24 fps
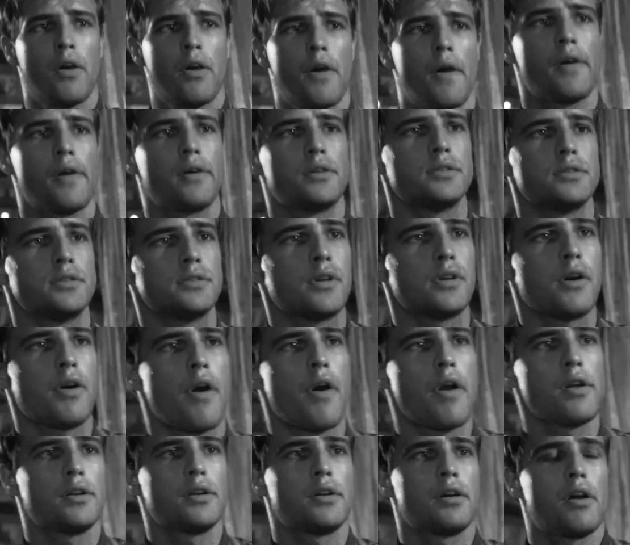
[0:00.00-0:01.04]
Brando's
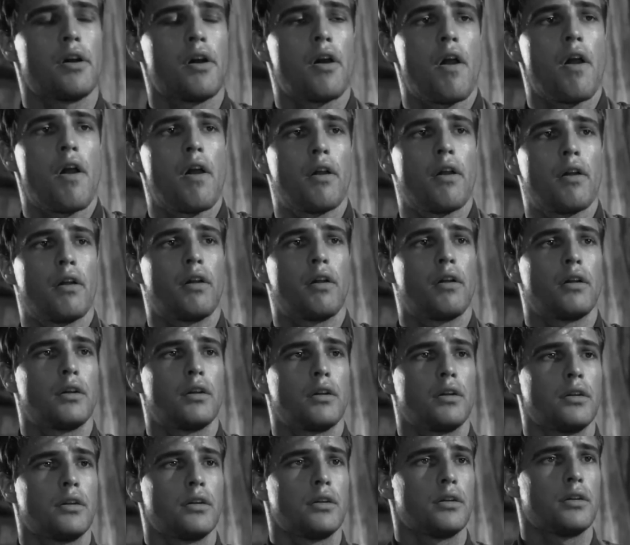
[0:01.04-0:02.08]
career stretched far
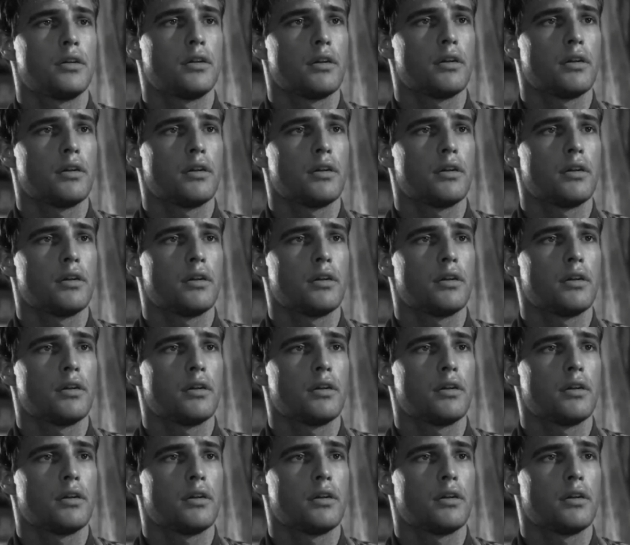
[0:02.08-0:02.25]
beyond The